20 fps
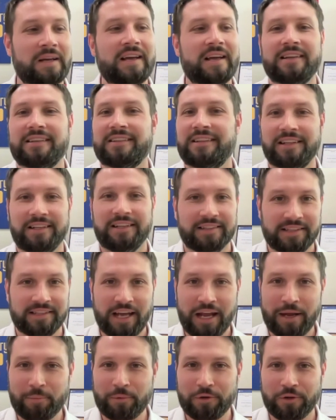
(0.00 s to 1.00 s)
seen his
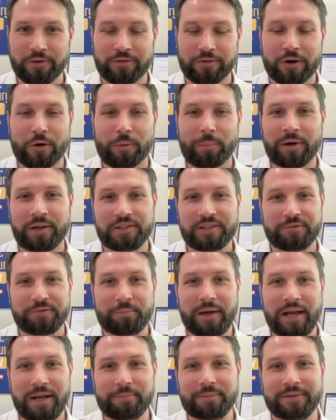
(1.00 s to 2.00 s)
name all over a whole bunch of
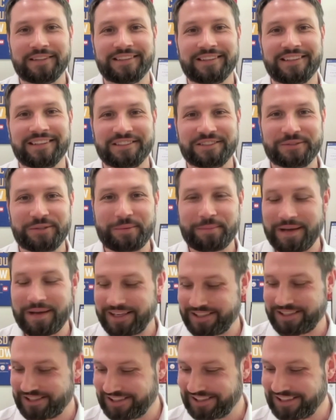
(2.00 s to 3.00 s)
papers, as you would
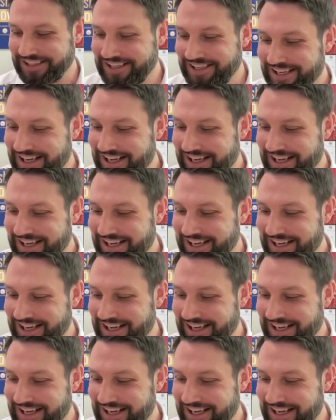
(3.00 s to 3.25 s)
imagine.